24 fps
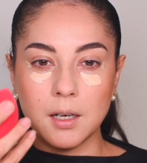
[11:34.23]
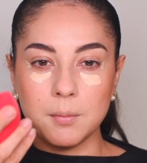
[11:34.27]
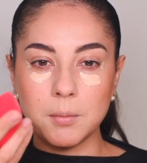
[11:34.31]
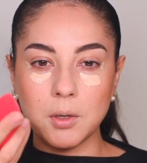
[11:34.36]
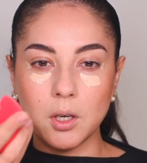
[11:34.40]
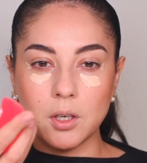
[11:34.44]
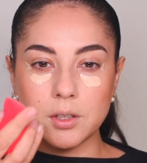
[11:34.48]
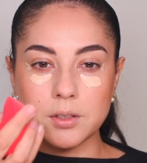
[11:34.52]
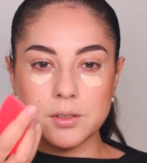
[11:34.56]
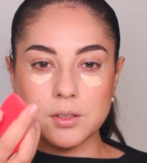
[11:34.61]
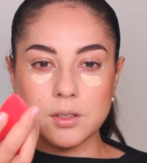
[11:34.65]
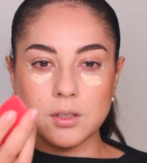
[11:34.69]

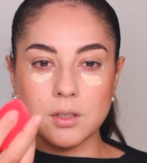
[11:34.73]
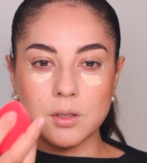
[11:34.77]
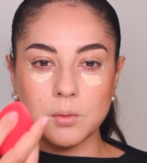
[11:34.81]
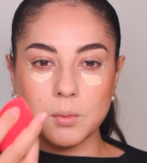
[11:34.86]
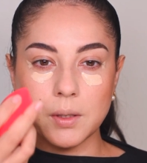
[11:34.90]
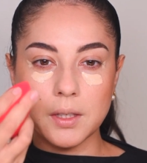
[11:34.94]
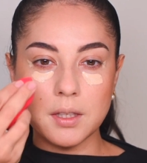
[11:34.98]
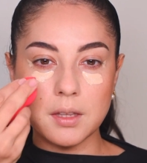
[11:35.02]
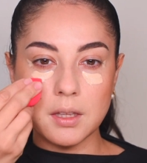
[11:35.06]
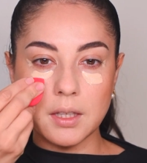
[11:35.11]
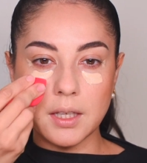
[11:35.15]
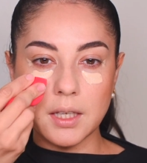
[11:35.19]
Also
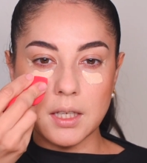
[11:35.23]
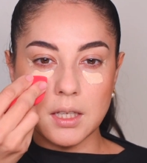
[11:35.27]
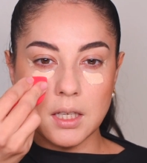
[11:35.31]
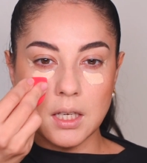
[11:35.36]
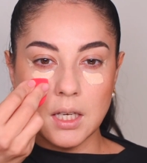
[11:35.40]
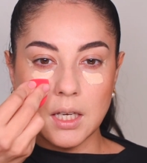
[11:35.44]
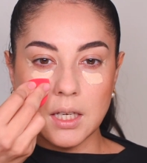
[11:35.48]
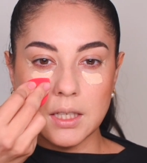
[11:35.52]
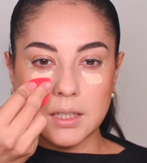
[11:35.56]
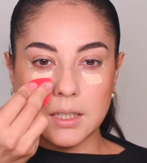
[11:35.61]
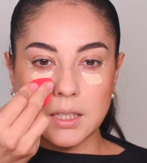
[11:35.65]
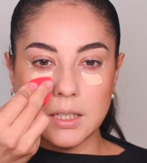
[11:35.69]
with like
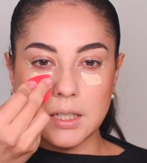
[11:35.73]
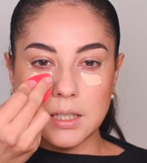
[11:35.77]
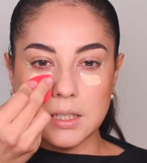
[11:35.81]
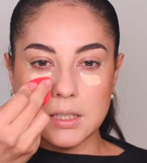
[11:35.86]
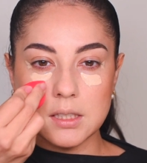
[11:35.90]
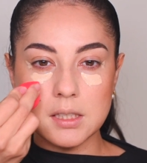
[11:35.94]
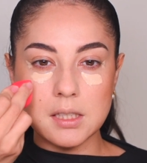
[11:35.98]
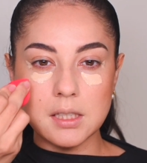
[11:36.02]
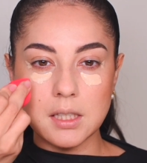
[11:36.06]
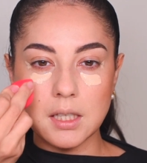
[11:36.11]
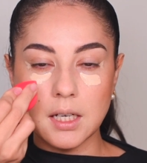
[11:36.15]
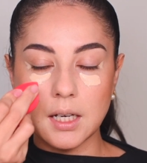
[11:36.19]
getting
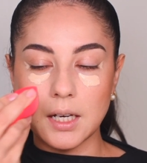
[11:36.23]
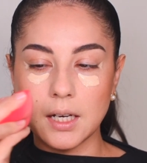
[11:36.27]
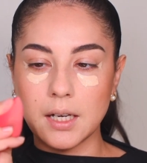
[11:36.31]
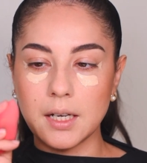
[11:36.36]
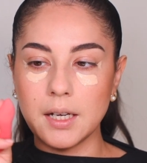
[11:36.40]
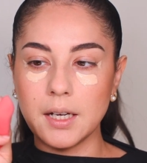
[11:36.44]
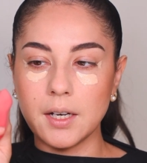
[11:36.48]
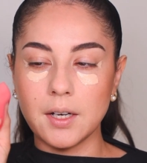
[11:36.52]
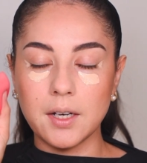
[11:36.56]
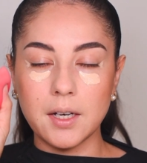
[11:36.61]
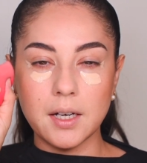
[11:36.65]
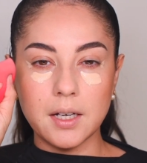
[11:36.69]
into the eye
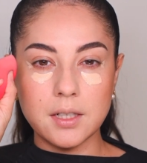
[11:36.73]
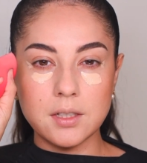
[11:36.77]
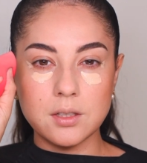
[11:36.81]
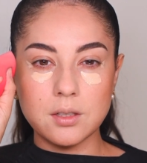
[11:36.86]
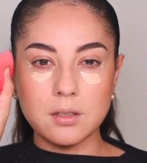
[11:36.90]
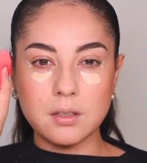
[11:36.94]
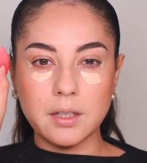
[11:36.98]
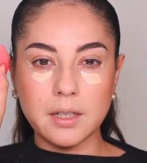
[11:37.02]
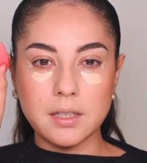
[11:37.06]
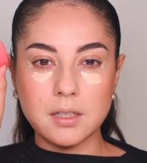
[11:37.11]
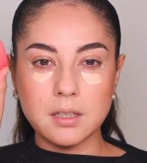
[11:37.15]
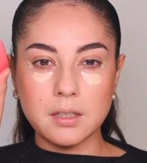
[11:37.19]
area, I do
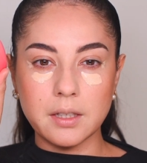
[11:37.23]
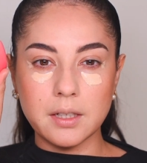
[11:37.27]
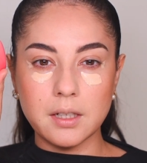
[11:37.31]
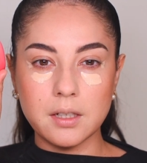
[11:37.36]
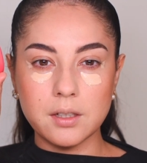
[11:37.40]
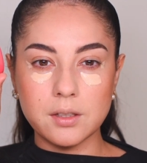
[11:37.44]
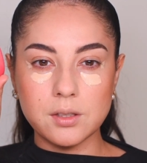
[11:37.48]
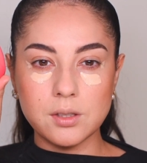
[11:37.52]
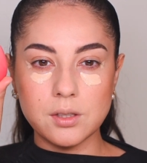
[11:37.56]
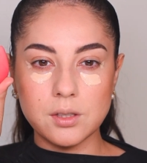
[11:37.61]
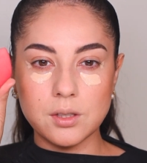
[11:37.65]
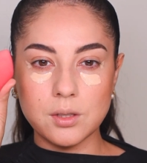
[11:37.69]
like to like
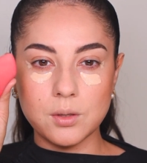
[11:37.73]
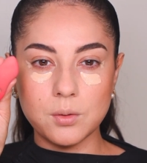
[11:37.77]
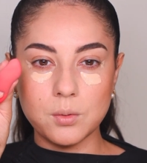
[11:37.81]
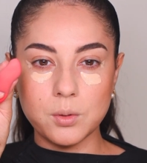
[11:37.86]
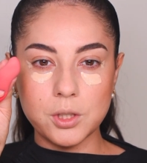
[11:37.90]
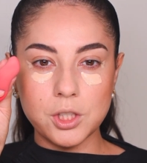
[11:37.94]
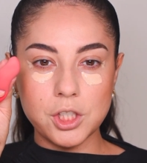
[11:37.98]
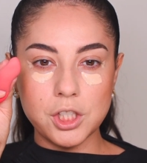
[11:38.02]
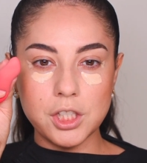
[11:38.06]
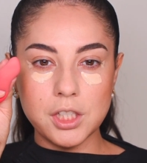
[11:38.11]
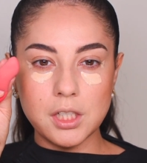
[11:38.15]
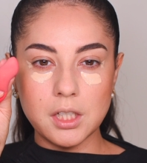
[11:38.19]

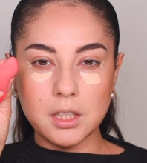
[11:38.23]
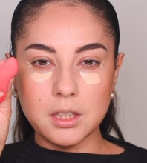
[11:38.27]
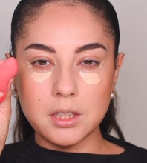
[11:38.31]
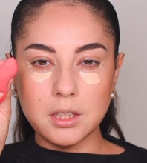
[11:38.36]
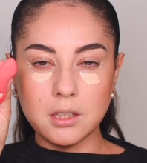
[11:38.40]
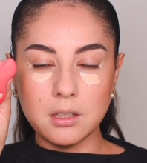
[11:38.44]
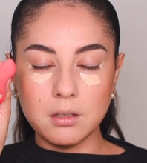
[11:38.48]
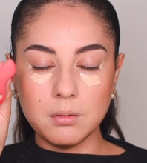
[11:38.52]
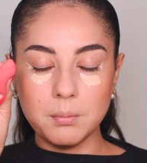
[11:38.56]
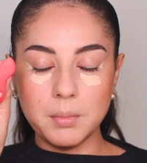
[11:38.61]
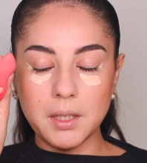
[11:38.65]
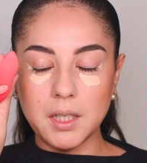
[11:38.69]
squish it a
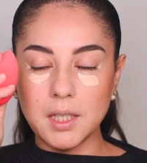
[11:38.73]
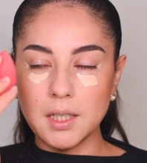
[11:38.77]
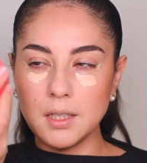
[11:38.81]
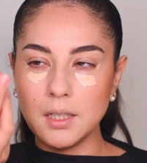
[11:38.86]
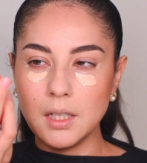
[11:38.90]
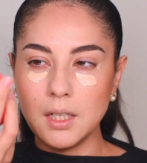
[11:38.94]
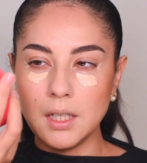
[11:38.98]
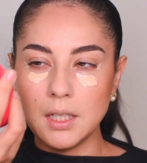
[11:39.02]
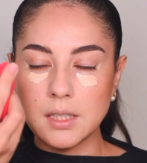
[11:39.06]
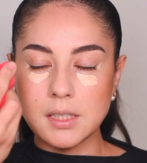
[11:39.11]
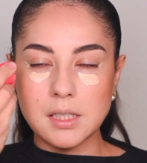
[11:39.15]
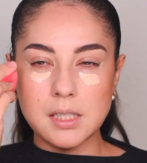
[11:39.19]
little bit
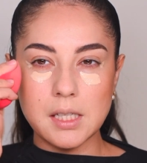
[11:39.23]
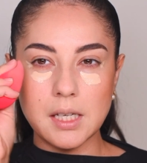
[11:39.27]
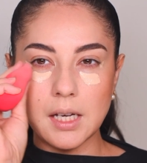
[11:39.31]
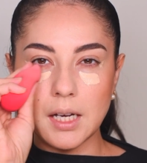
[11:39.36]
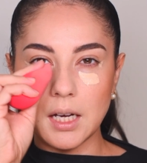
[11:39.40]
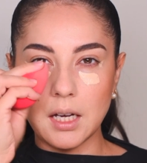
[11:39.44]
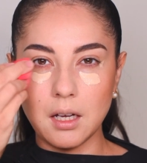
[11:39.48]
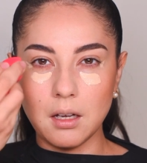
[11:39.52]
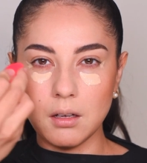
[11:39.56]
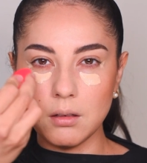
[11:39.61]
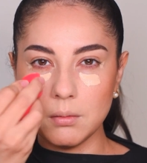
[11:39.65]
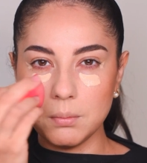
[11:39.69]
to
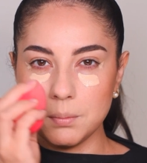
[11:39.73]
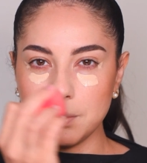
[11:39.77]
help.